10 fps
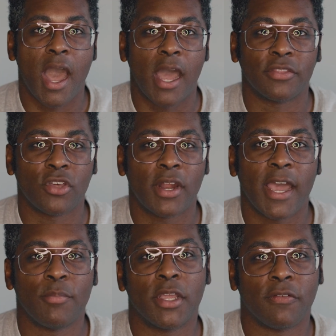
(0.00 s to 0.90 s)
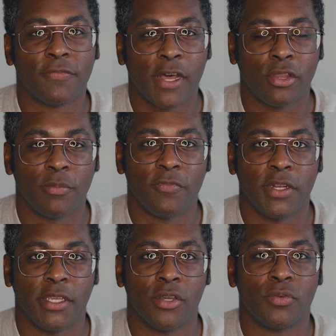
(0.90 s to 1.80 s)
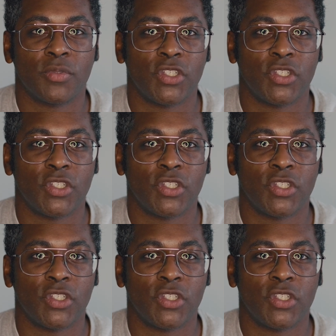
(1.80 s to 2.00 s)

I thought I'd make a follow-up video.